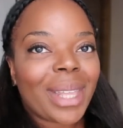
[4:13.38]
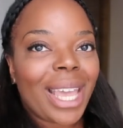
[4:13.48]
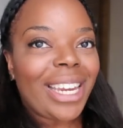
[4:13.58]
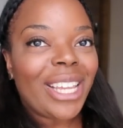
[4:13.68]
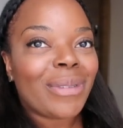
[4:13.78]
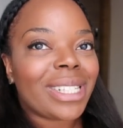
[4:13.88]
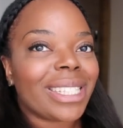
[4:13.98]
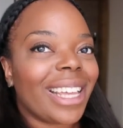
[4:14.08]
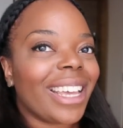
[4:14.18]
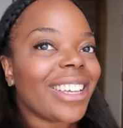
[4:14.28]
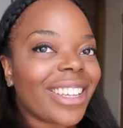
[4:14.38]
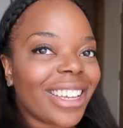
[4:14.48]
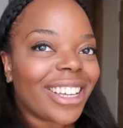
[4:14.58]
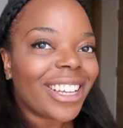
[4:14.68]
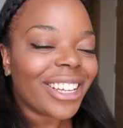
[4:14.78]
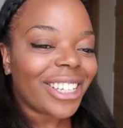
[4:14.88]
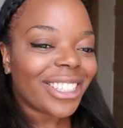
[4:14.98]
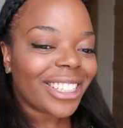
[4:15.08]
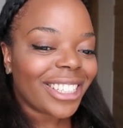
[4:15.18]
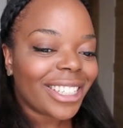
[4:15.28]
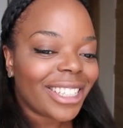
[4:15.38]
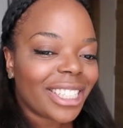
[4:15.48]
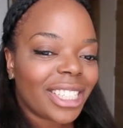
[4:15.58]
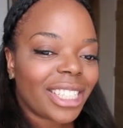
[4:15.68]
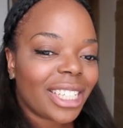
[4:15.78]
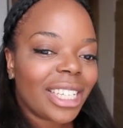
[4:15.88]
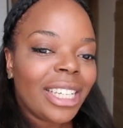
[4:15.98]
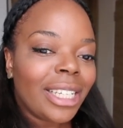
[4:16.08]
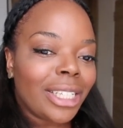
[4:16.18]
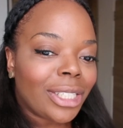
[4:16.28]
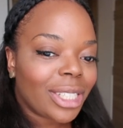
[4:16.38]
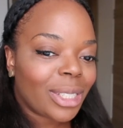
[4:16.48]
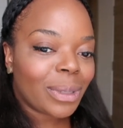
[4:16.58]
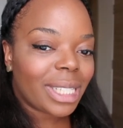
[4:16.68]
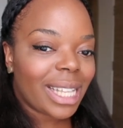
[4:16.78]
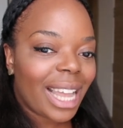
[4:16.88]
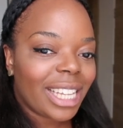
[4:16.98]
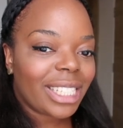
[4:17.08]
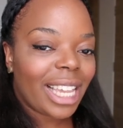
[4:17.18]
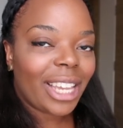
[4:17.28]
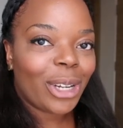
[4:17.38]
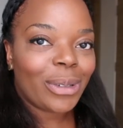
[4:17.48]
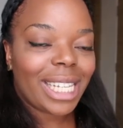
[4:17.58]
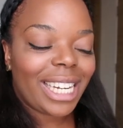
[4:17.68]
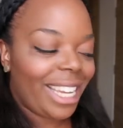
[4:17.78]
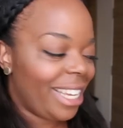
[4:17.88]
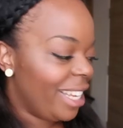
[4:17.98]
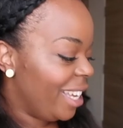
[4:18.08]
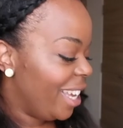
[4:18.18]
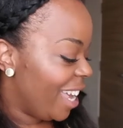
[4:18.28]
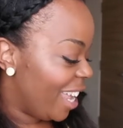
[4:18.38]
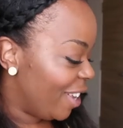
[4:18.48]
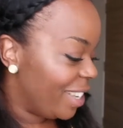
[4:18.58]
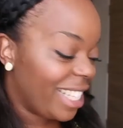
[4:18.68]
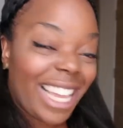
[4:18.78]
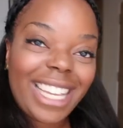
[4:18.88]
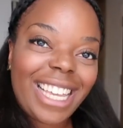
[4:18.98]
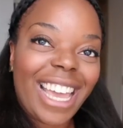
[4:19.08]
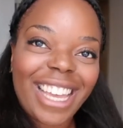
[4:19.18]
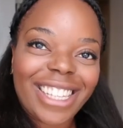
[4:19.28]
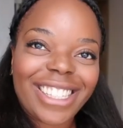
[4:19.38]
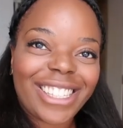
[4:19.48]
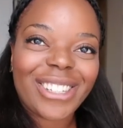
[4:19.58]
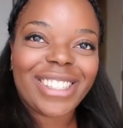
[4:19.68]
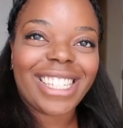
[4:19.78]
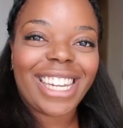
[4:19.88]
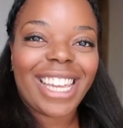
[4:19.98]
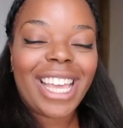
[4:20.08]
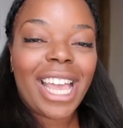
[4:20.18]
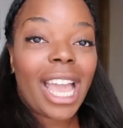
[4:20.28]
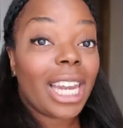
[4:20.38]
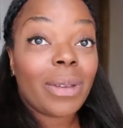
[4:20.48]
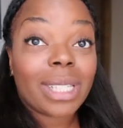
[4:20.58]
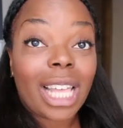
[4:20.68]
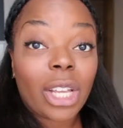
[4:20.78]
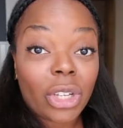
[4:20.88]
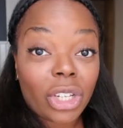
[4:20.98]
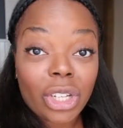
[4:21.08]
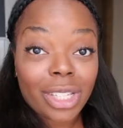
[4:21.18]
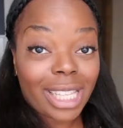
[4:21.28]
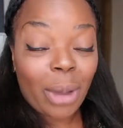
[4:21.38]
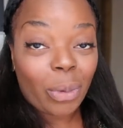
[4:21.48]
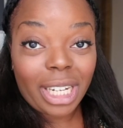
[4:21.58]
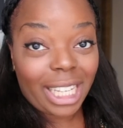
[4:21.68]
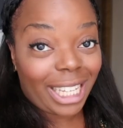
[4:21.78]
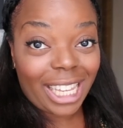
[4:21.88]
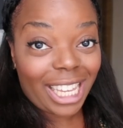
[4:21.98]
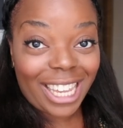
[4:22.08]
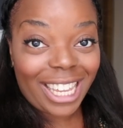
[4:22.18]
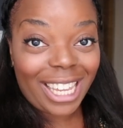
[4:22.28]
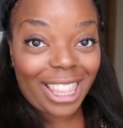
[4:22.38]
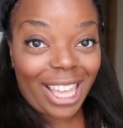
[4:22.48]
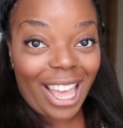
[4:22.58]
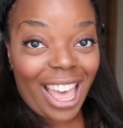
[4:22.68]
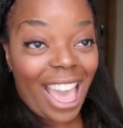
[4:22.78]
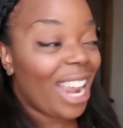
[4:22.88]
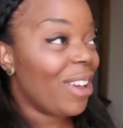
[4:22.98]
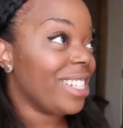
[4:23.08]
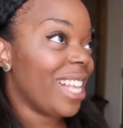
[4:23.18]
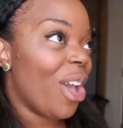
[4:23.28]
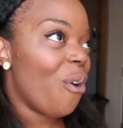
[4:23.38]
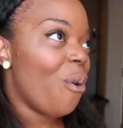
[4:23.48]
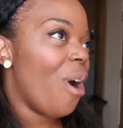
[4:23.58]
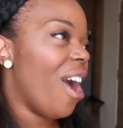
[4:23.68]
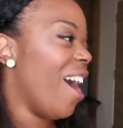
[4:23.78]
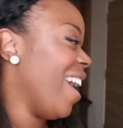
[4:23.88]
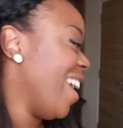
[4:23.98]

And he was like, you just want snacks? Yeah, no dinner? And he was like, yeah, there's no dinner. And he was like, good, because I won't eat here either. And I was like, what?